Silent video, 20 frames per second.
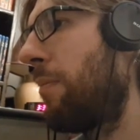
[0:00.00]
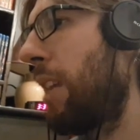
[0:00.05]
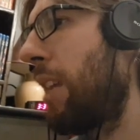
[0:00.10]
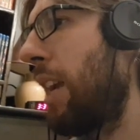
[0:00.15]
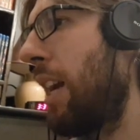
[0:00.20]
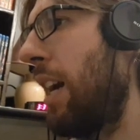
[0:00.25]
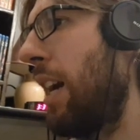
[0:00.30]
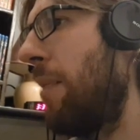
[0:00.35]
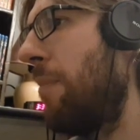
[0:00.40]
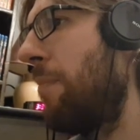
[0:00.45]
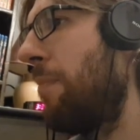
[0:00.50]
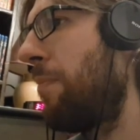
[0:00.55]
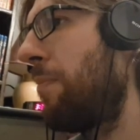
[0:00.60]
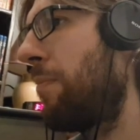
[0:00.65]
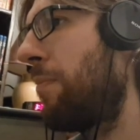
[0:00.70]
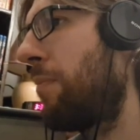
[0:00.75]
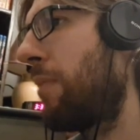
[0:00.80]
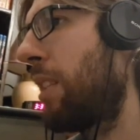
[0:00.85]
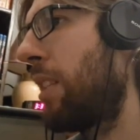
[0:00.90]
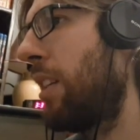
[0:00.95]
But
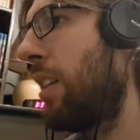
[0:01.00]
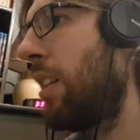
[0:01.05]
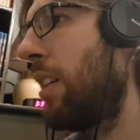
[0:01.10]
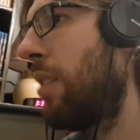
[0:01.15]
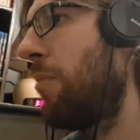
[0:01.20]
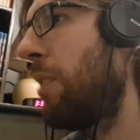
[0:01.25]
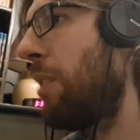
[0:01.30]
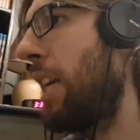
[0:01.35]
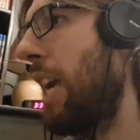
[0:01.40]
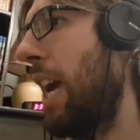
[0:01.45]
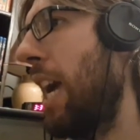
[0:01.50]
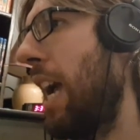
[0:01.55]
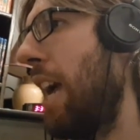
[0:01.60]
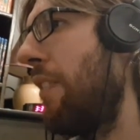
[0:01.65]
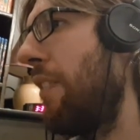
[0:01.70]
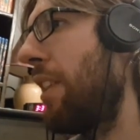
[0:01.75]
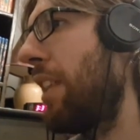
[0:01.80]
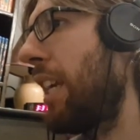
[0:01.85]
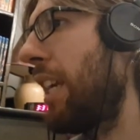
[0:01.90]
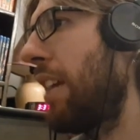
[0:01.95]
yeah,
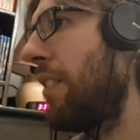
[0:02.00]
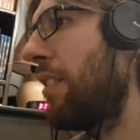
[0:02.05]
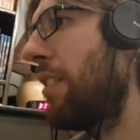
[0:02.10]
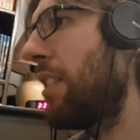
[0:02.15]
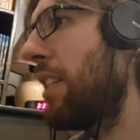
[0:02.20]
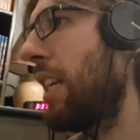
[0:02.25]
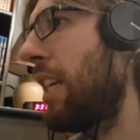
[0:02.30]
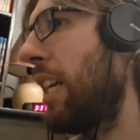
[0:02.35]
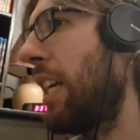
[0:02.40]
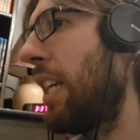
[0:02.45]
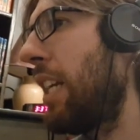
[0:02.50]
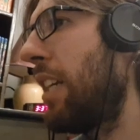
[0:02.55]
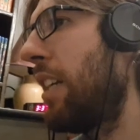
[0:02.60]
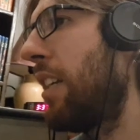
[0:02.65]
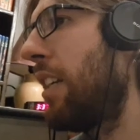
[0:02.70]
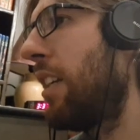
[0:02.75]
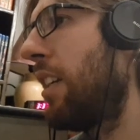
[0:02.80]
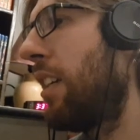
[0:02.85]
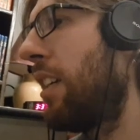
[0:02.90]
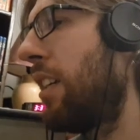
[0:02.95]
everything I've seen
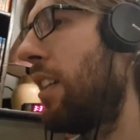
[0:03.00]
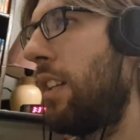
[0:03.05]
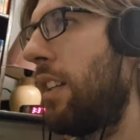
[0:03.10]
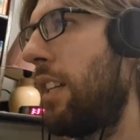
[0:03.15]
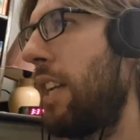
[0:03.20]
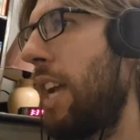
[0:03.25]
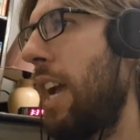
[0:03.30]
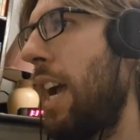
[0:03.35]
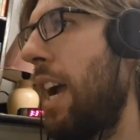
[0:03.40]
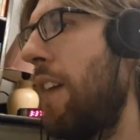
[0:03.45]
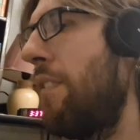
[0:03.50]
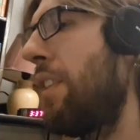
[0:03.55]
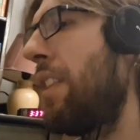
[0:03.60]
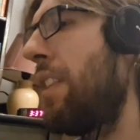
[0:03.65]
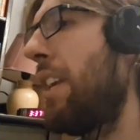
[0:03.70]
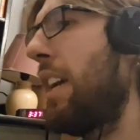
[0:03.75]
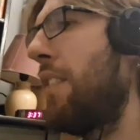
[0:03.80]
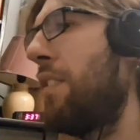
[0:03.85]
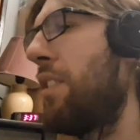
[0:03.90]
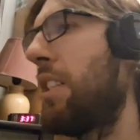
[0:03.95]

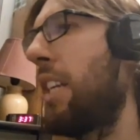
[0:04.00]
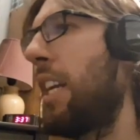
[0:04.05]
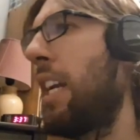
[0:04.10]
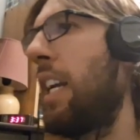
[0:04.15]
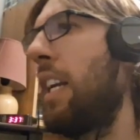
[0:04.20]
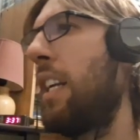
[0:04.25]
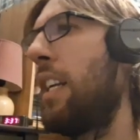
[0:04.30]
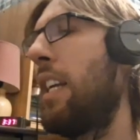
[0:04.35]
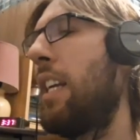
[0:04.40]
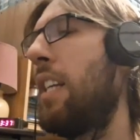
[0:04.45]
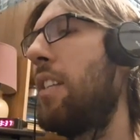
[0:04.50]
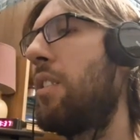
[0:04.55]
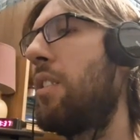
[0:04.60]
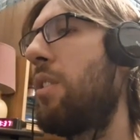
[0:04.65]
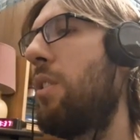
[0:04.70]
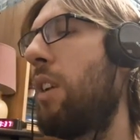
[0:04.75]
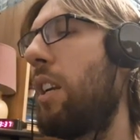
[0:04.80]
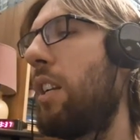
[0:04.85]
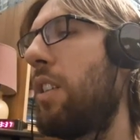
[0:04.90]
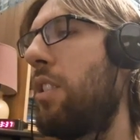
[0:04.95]
is
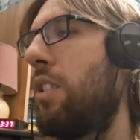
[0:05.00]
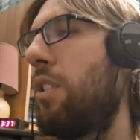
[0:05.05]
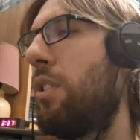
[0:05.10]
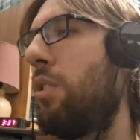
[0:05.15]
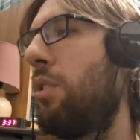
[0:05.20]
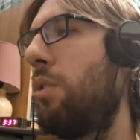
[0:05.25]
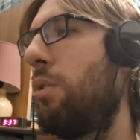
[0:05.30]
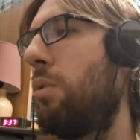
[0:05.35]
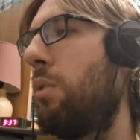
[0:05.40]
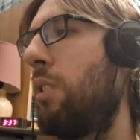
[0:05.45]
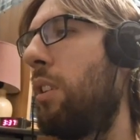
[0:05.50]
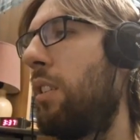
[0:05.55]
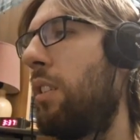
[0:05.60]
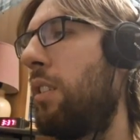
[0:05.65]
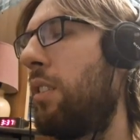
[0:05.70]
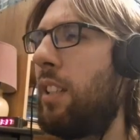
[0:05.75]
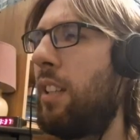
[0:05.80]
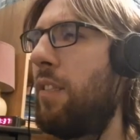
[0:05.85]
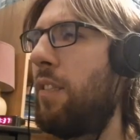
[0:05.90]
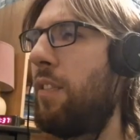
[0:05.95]
going to,
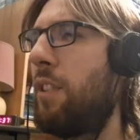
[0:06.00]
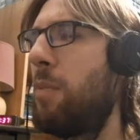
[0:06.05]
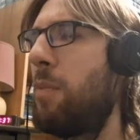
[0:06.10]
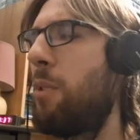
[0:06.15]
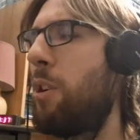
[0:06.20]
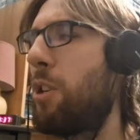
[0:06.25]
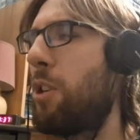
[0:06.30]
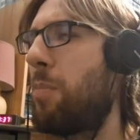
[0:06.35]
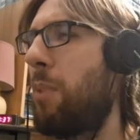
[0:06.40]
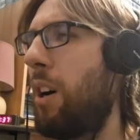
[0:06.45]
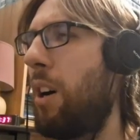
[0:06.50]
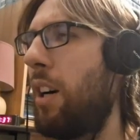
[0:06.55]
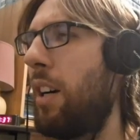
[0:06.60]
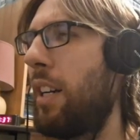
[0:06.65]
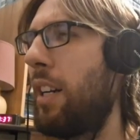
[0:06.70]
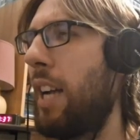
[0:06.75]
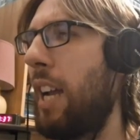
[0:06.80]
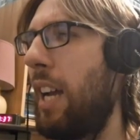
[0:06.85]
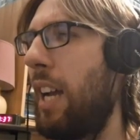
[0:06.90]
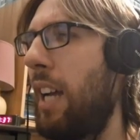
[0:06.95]
for the most part,
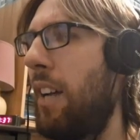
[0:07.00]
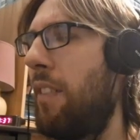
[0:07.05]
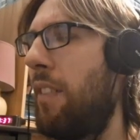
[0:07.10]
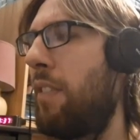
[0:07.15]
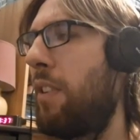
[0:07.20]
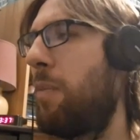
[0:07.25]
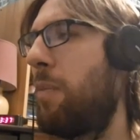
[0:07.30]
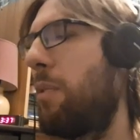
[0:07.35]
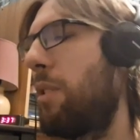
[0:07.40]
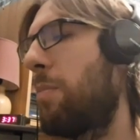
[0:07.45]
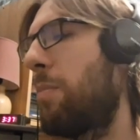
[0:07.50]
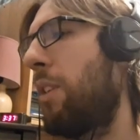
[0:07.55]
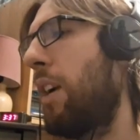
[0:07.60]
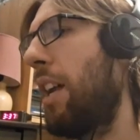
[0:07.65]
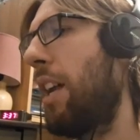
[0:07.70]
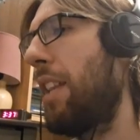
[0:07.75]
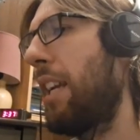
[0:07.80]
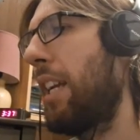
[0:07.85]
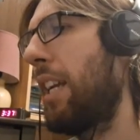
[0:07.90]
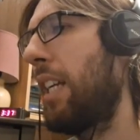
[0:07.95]

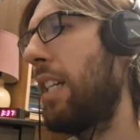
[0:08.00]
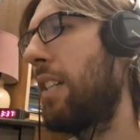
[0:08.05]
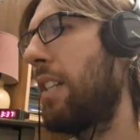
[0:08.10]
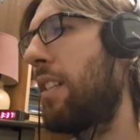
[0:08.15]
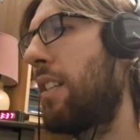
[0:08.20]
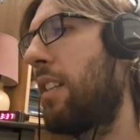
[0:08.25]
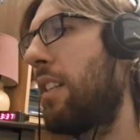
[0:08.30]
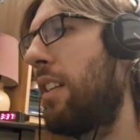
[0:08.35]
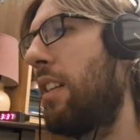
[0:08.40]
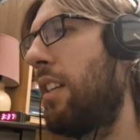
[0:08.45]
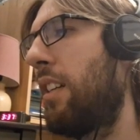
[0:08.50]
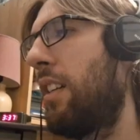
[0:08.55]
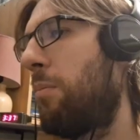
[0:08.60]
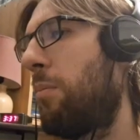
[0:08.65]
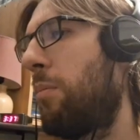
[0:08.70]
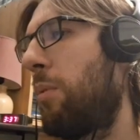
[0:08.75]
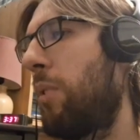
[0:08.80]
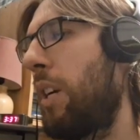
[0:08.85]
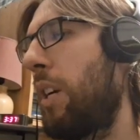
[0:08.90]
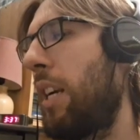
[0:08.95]
I think it's
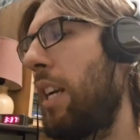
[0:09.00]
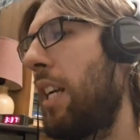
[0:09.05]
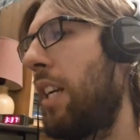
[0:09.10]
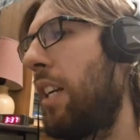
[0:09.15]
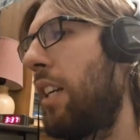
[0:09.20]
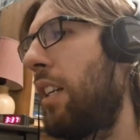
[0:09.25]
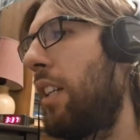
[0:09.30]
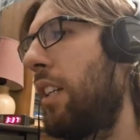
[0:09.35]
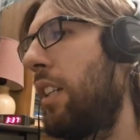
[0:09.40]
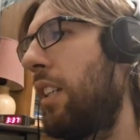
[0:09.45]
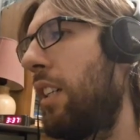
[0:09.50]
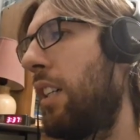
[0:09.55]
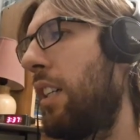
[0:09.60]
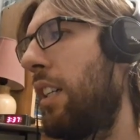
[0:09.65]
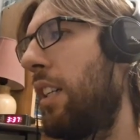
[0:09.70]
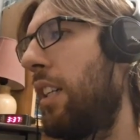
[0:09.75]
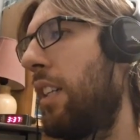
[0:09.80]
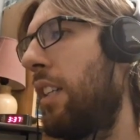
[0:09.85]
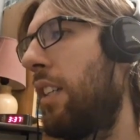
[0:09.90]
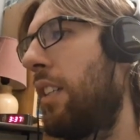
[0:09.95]
pretty good.